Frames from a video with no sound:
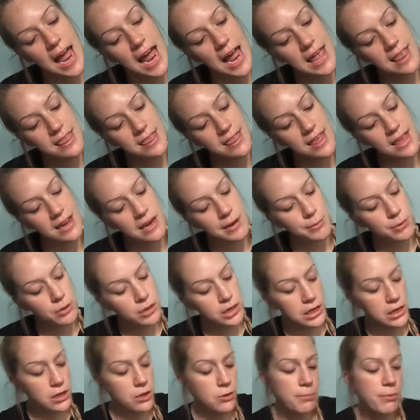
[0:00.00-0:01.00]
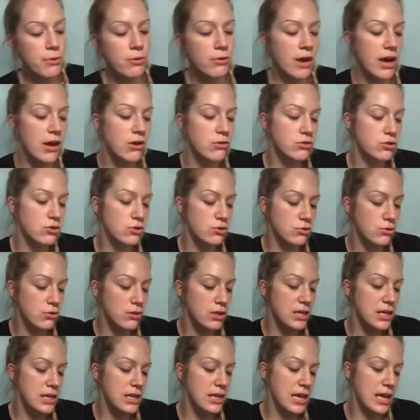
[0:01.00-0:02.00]
And then I'm going to loop around to
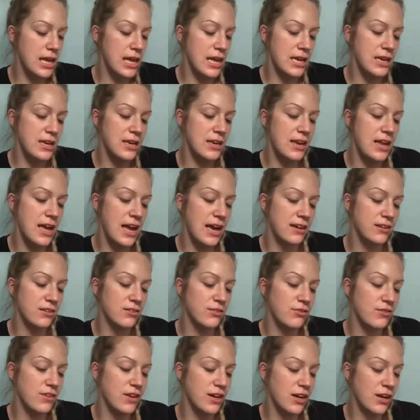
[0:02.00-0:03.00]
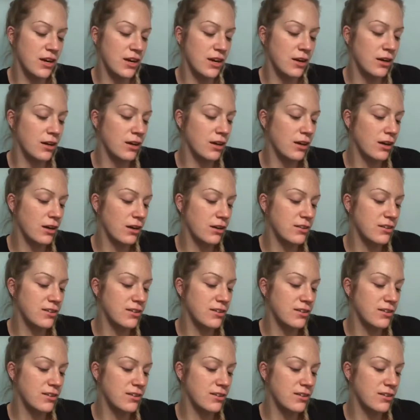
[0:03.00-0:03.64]
the index finger.